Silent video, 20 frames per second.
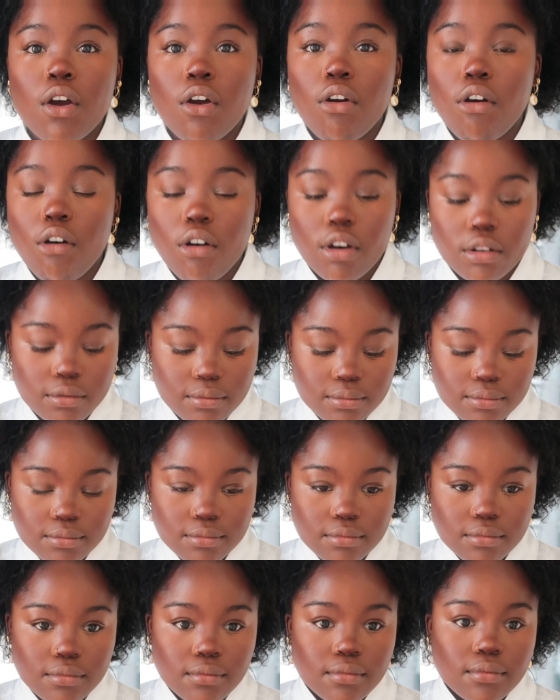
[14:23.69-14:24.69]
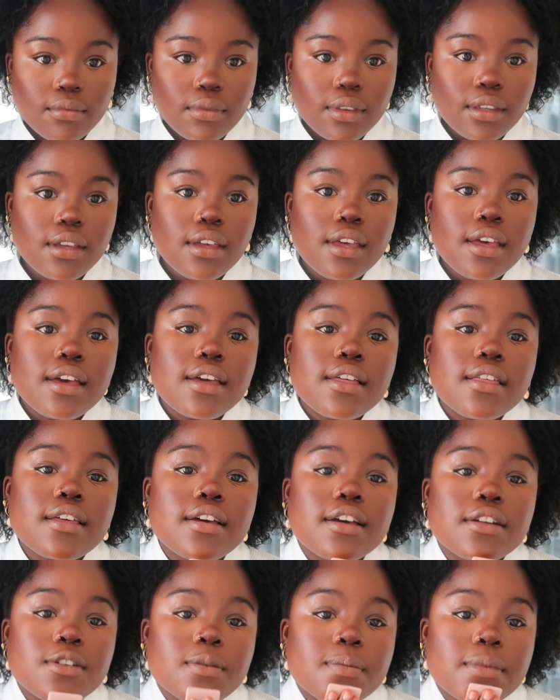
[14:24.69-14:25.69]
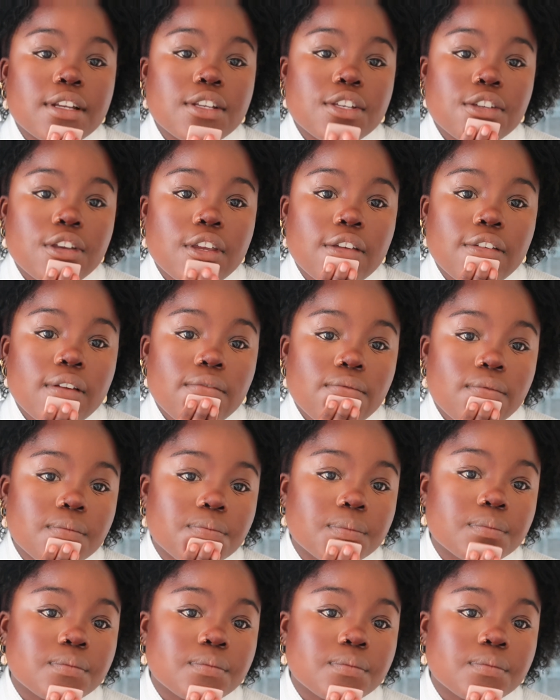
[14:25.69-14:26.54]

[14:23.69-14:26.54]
Go on. I do my chin.